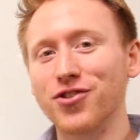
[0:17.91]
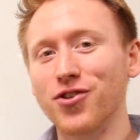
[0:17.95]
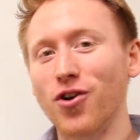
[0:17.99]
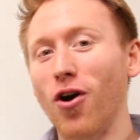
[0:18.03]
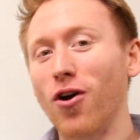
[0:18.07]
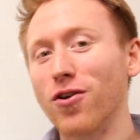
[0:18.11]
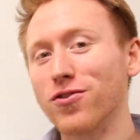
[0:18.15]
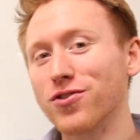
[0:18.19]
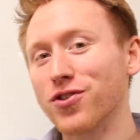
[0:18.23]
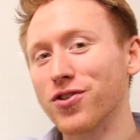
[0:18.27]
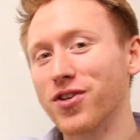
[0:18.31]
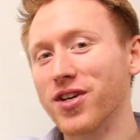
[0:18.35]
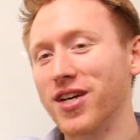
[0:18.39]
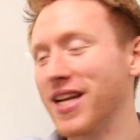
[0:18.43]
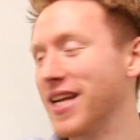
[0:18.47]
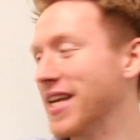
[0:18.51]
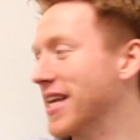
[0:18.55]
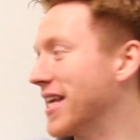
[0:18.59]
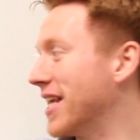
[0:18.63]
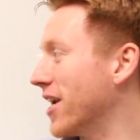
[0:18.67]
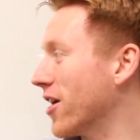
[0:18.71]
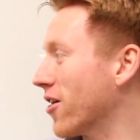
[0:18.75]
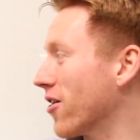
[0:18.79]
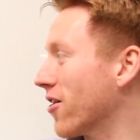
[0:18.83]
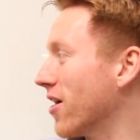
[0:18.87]
you're also going to
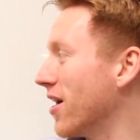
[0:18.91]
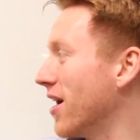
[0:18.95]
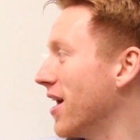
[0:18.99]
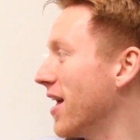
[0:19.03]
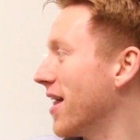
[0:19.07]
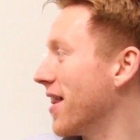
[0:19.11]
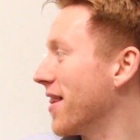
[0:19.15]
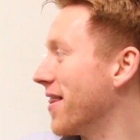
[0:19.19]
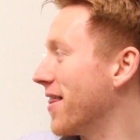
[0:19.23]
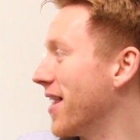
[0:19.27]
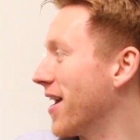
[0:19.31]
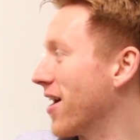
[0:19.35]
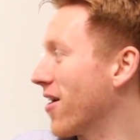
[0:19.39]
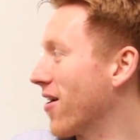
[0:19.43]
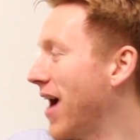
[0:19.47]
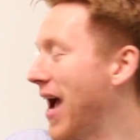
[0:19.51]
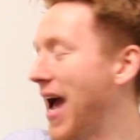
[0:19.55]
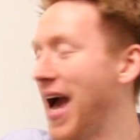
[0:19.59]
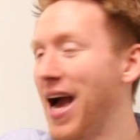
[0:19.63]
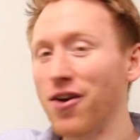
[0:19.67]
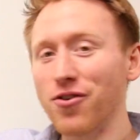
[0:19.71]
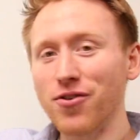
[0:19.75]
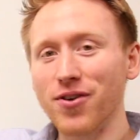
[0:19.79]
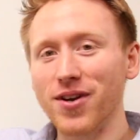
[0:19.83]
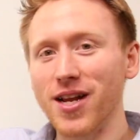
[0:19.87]
hear their
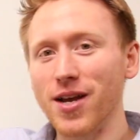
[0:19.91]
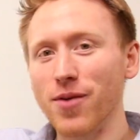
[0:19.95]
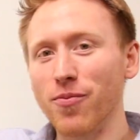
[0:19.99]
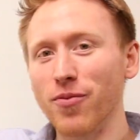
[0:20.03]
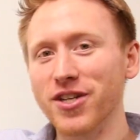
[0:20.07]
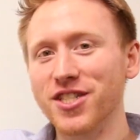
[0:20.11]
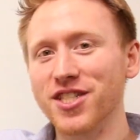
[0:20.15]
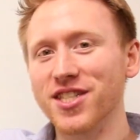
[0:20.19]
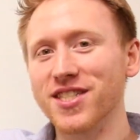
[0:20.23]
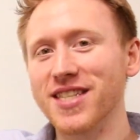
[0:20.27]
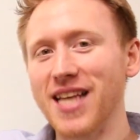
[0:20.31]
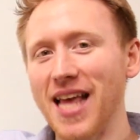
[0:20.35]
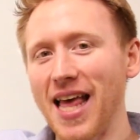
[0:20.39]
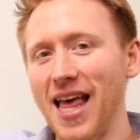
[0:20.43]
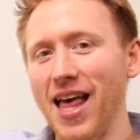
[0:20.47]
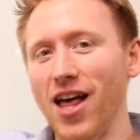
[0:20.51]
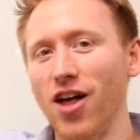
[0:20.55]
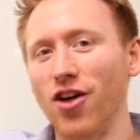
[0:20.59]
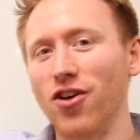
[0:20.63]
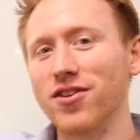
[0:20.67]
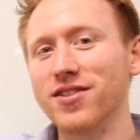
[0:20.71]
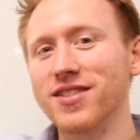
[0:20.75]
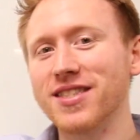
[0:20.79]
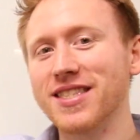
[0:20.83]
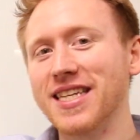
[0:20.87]
acronym, which is
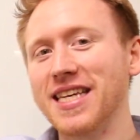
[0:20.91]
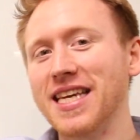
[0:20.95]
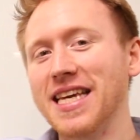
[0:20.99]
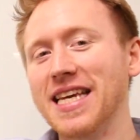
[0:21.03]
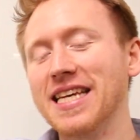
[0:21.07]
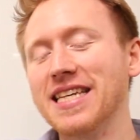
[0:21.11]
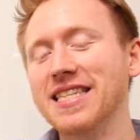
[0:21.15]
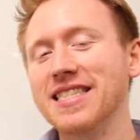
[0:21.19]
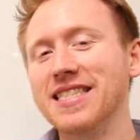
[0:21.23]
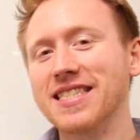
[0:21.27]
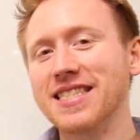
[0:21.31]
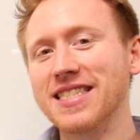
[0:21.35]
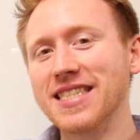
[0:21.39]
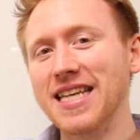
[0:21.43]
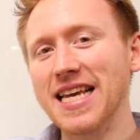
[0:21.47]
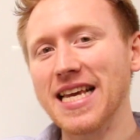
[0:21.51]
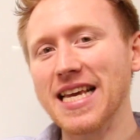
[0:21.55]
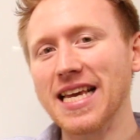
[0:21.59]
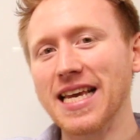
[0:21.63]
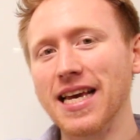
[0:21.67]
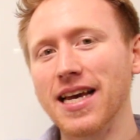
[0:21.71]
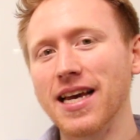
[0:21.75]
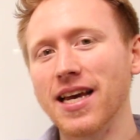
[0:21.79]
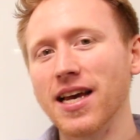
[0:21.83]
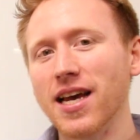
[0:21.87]

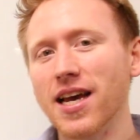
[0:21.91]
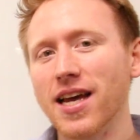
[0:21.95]
LTC.